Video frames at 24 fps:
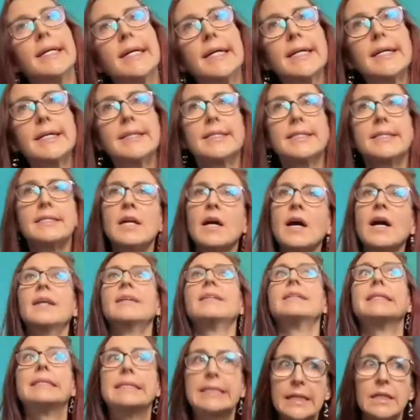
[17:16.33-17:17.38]
it's
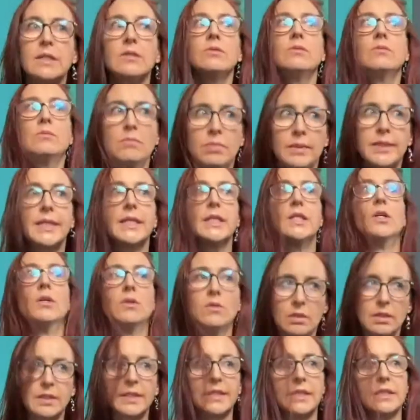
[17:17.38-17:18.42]
not downbeat
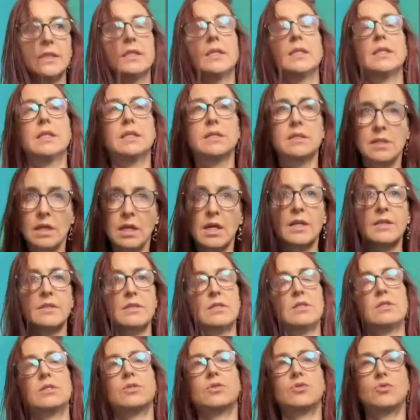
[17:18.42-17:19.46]
oriented. It's not
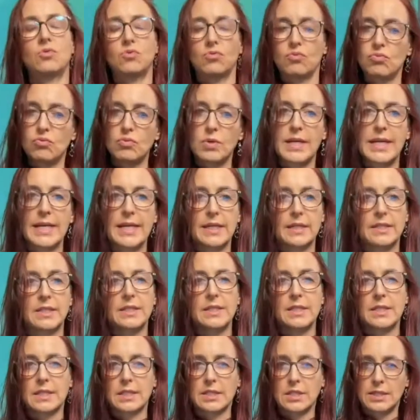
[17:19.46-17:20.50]

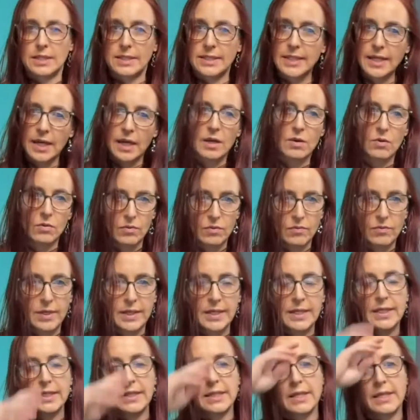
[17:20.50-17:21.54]
straight down, right?